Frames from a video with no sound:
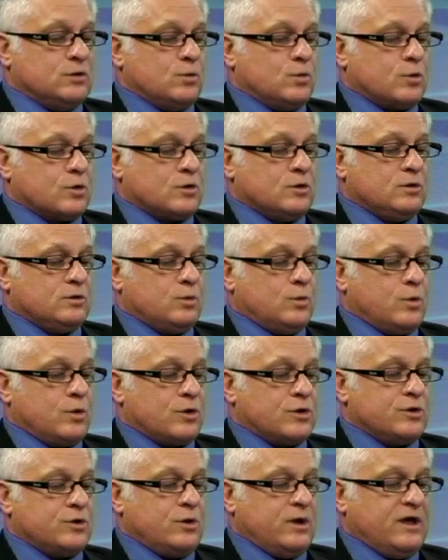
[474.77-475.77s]
world
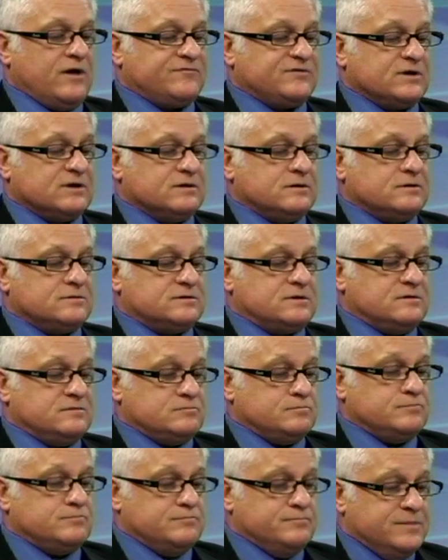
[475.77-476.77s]
where you have to
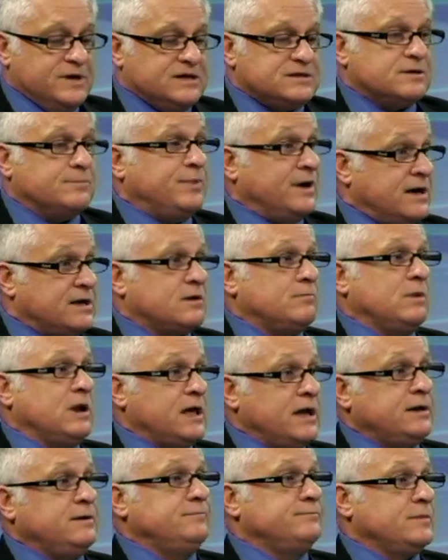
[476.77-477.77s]
meet the bottom
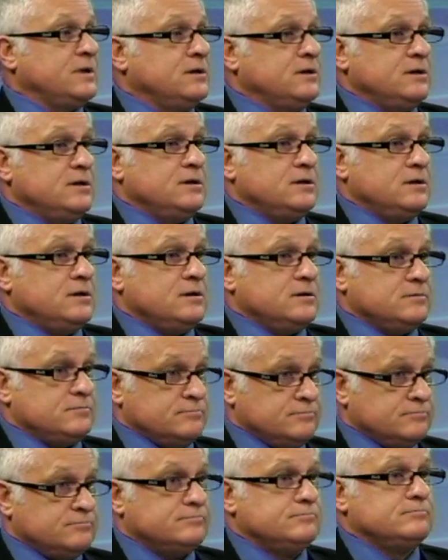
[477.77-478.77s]
line.
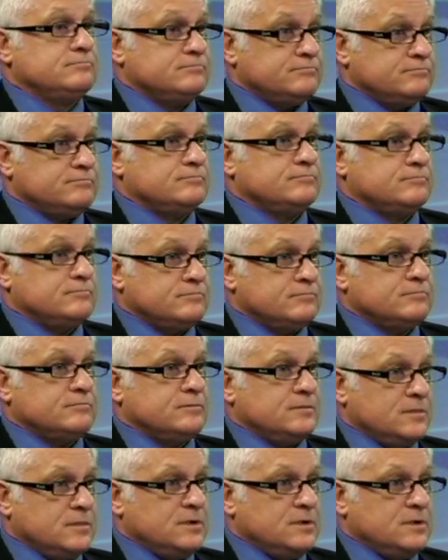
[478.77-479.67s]
Politics yeah. is not reason.